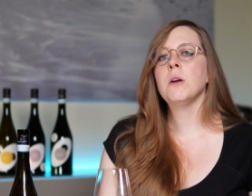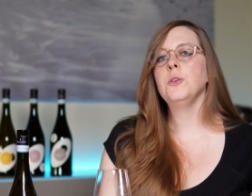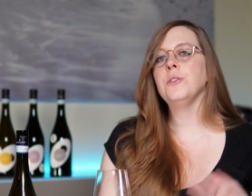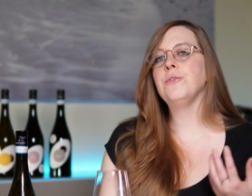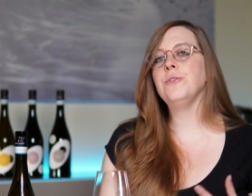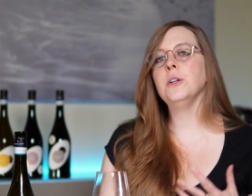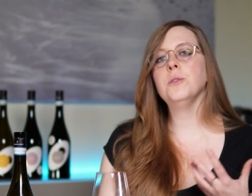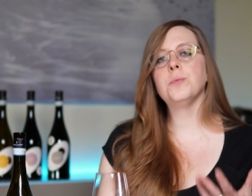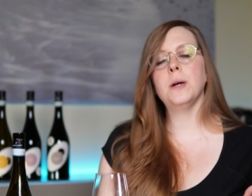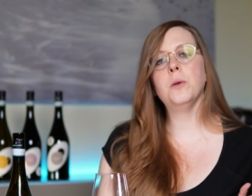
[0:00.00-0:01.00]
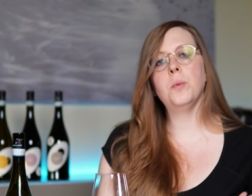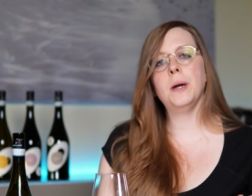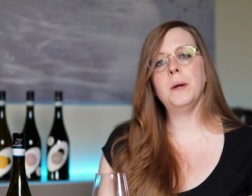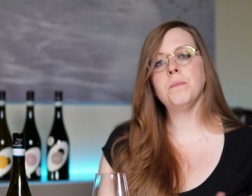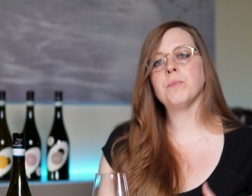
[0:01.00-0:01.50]
You can feel right
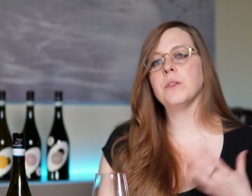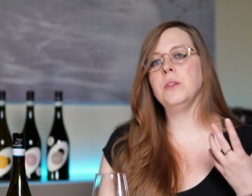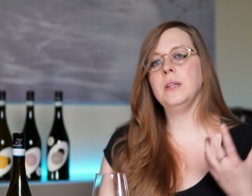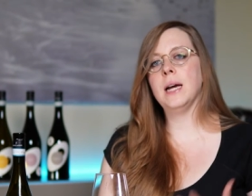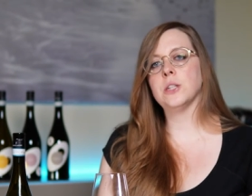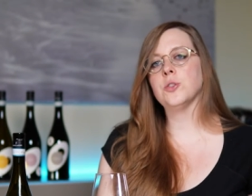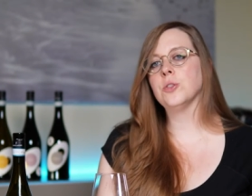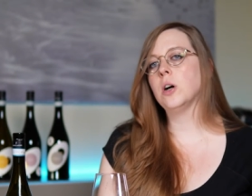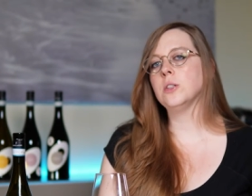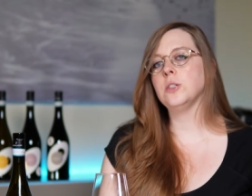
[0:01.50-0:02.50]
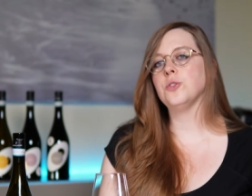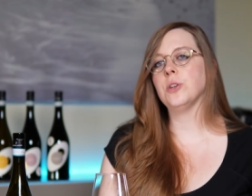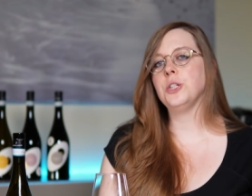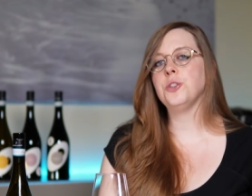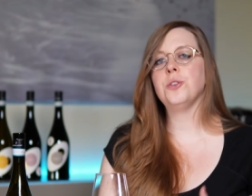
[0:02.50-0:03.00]
away the natural
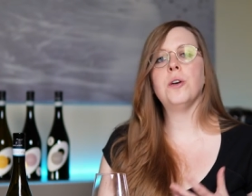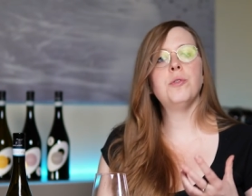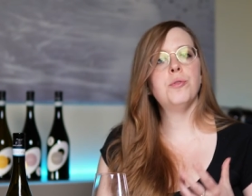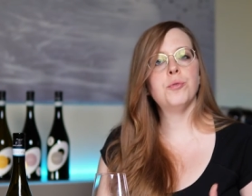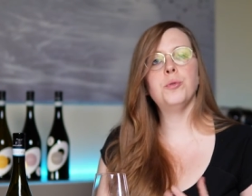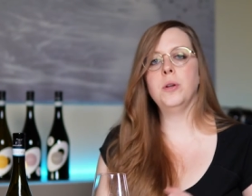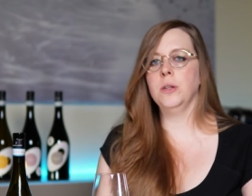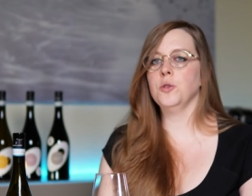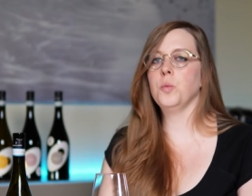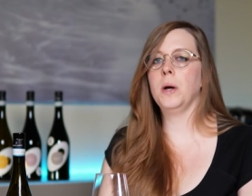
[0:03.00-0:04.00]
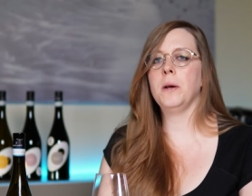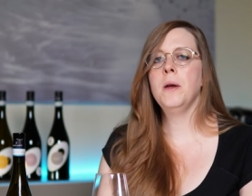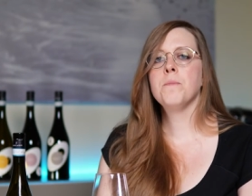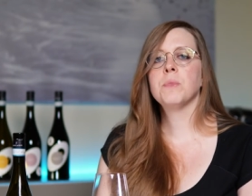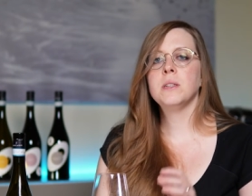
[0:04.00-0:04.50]
concentration of the fruit in this wine,
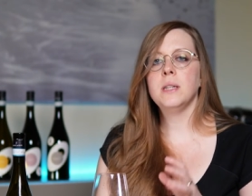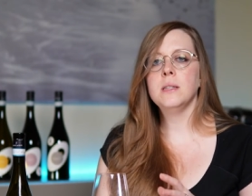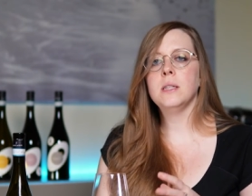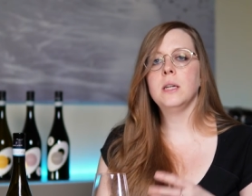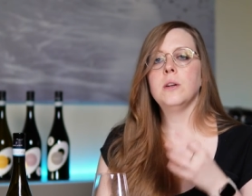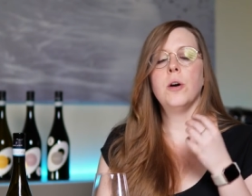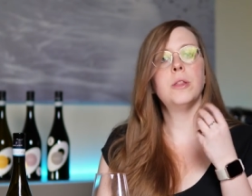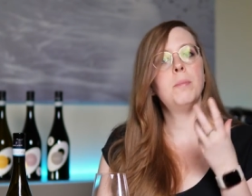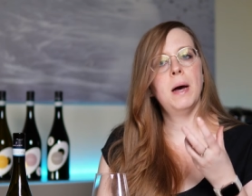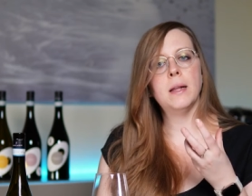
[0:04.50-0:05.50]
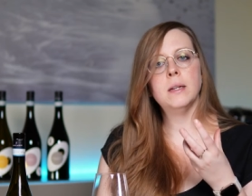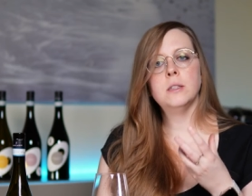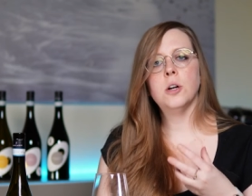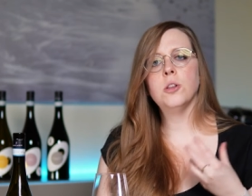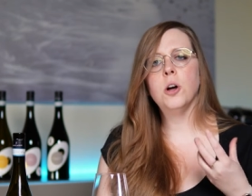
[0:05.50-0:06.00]
sensing it on the
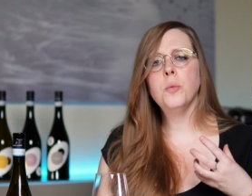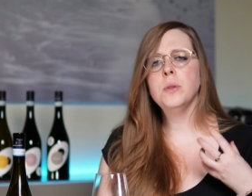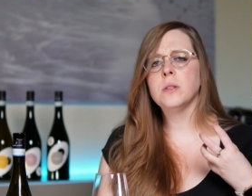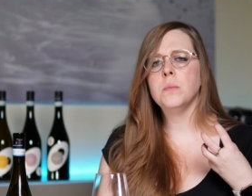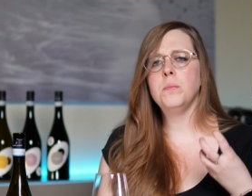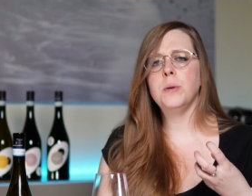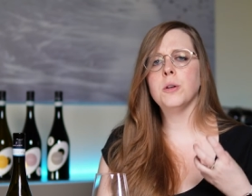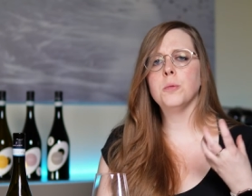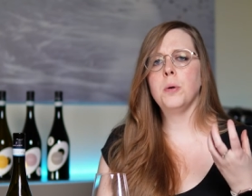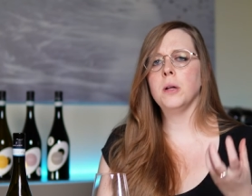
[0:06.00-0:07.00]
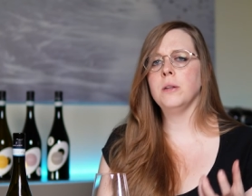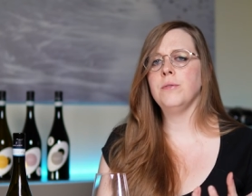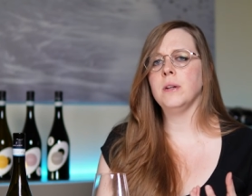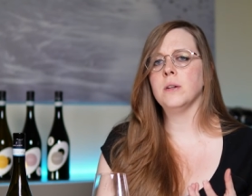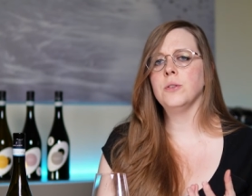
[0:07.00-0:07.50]
palate, along with some bitter
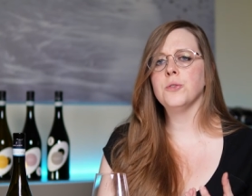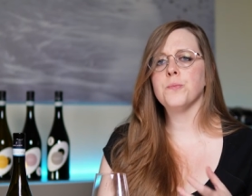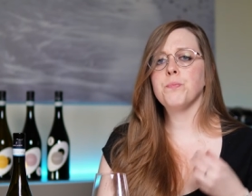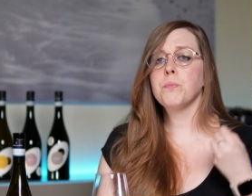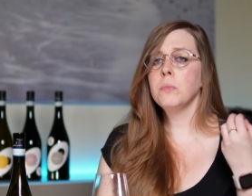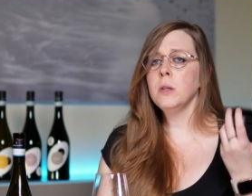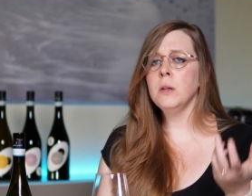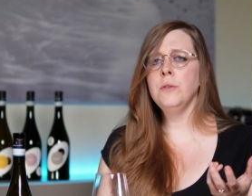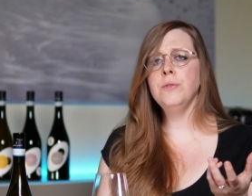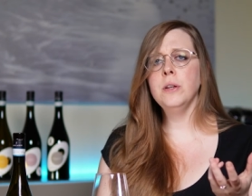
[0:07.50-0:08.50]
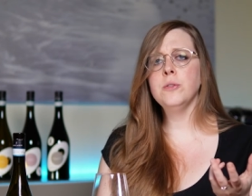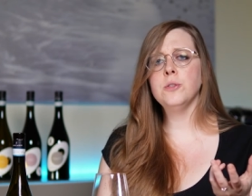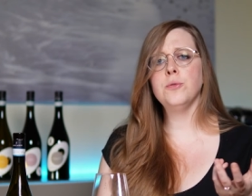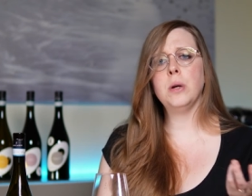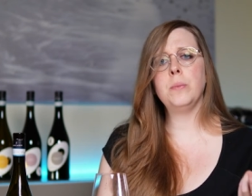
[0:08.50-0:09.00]
polyphenols and flavors
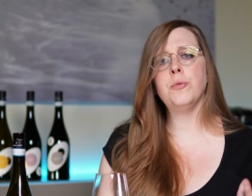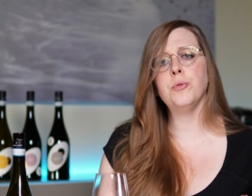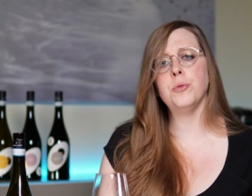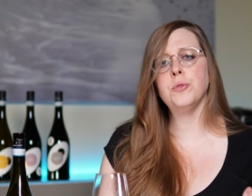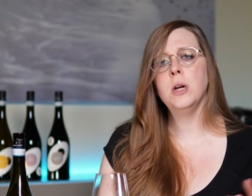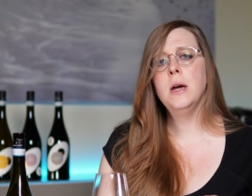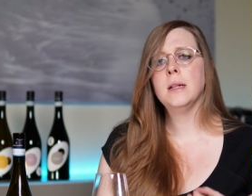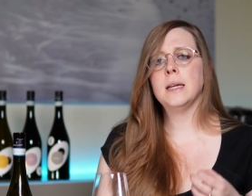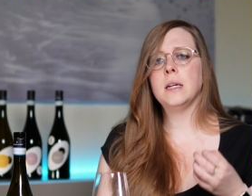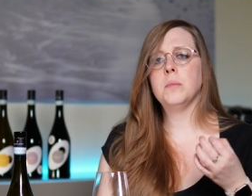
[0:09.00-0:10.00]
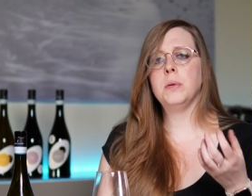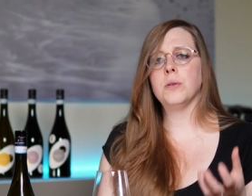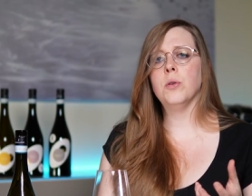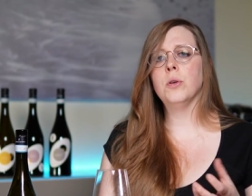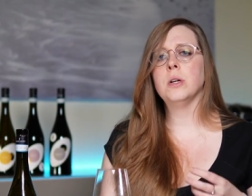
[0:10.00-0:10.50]
of ripe fruit, like
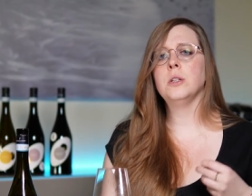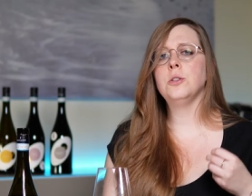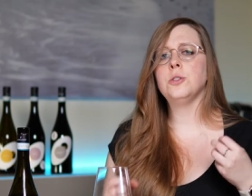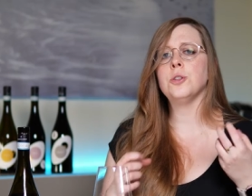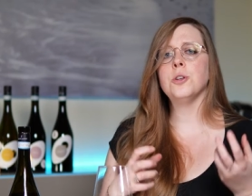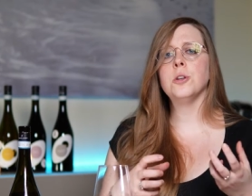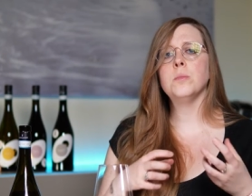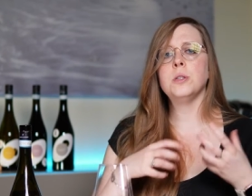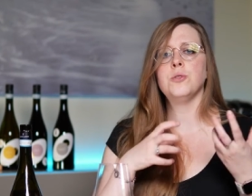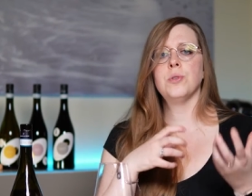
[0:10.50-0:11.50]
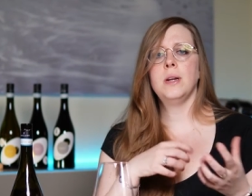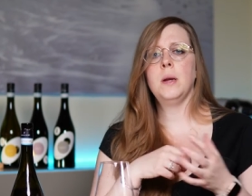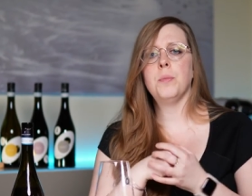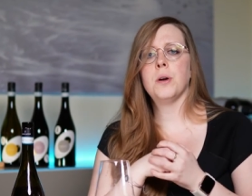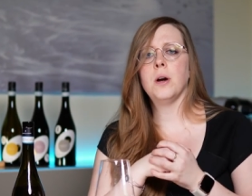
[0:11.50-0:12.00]
bitter orange, herbs, and dried
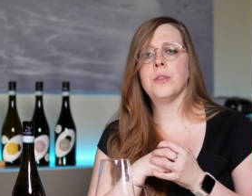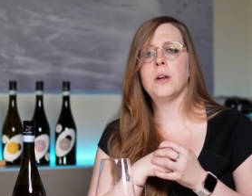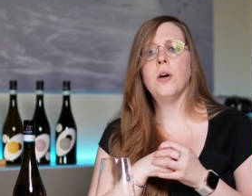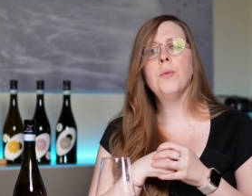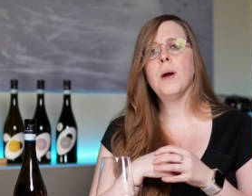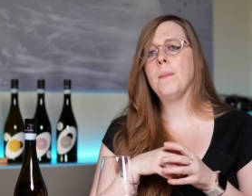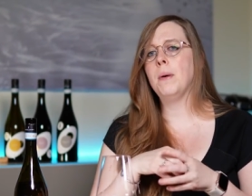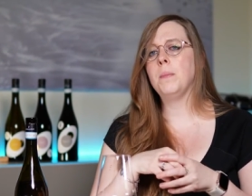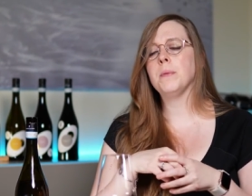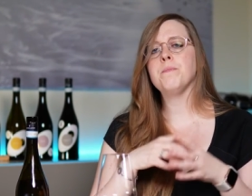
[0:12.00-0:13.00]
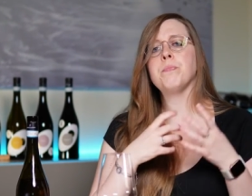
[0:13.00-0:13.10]
apricot that all wrap up